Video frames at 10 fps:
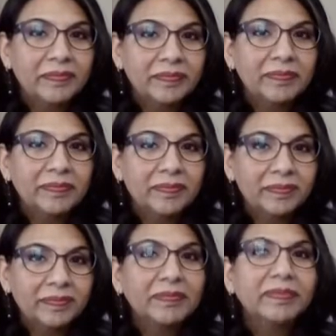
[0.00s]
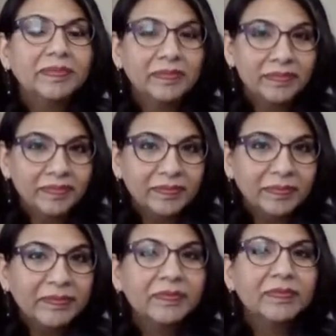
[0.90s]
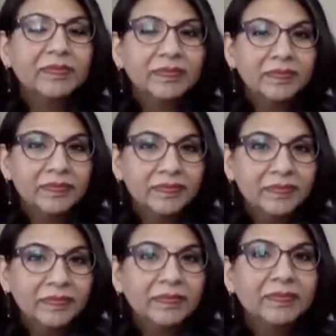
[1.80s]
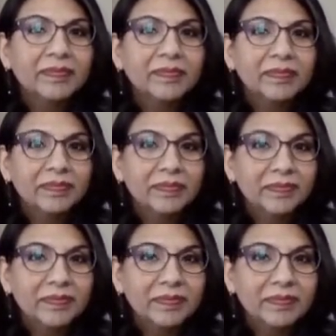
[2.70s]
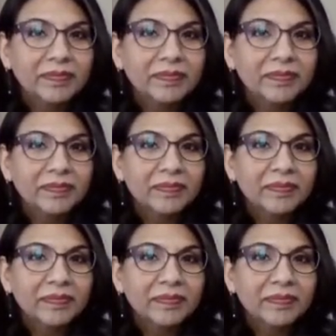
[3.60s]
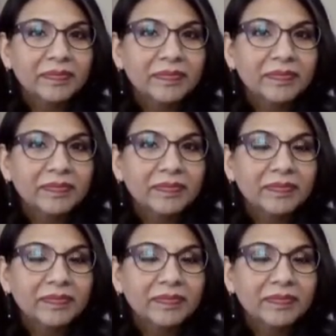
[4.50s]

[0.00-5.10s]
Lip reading: No words are spoken by the person on screen.